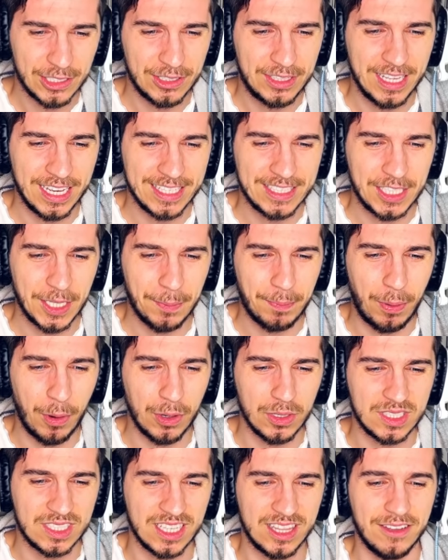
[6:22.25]
So Dixie
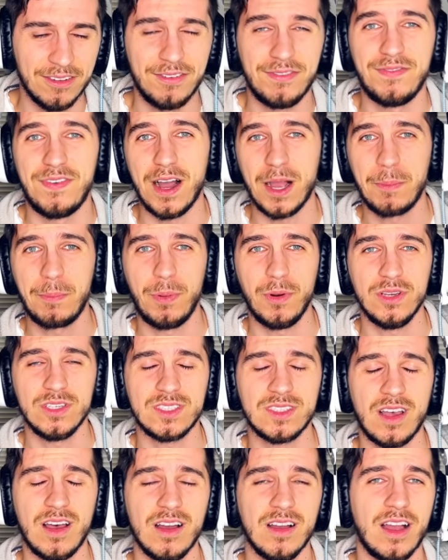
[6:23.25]
posted the fuckboy
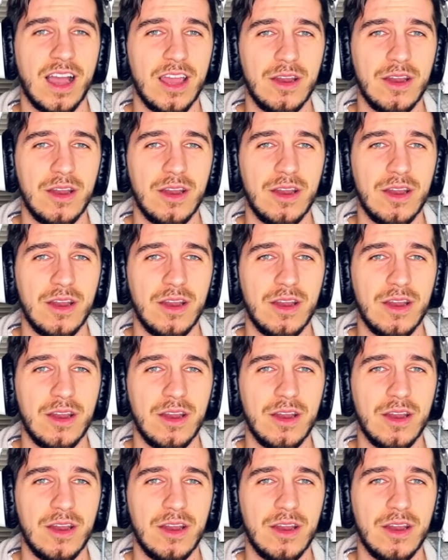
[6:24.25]
song